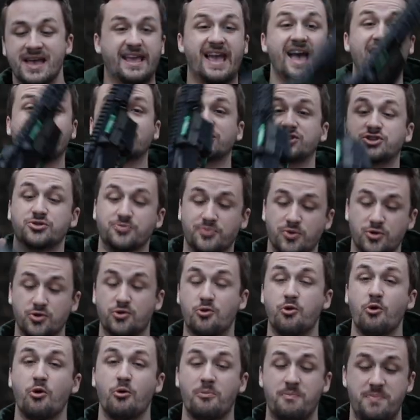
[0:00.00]
Yeah, super
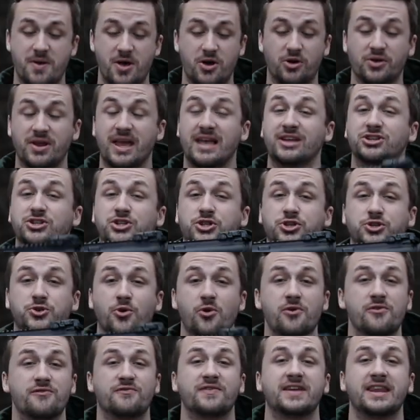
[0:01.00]
cool build and
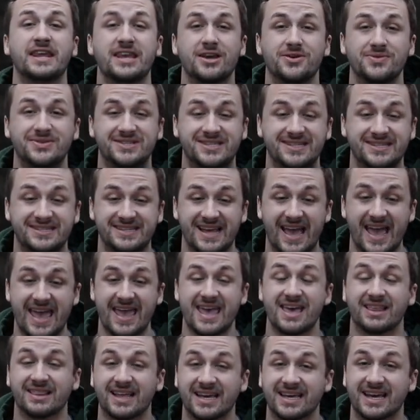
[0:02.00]
short video
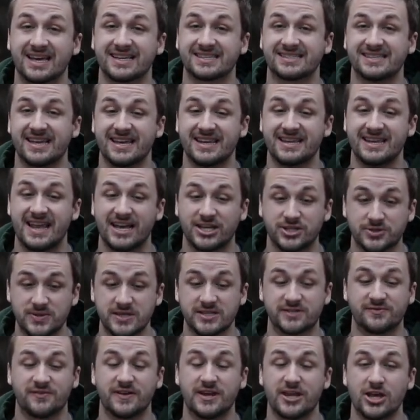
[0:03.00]
today. Like I said, next
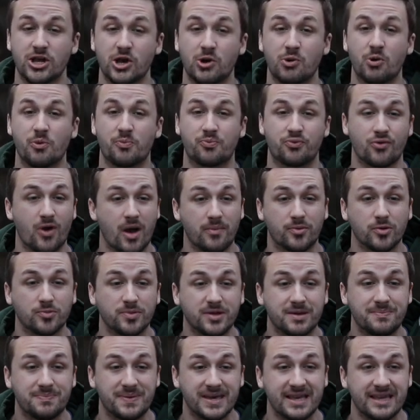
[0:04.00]
week's video will
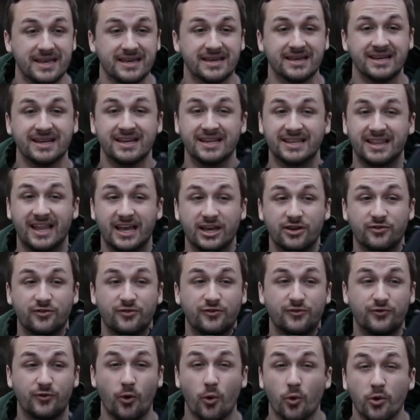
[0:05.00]
probably be like
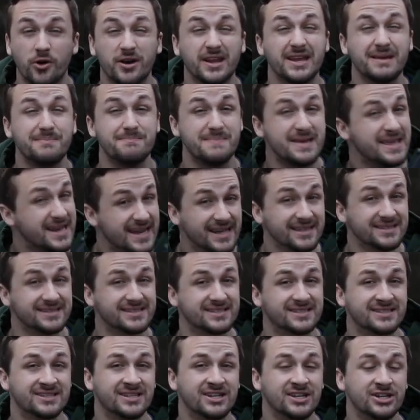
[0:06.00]
40
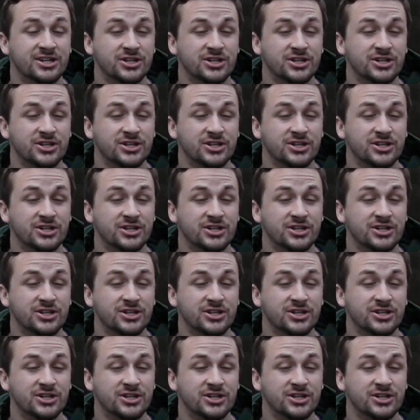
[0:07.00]
minutes.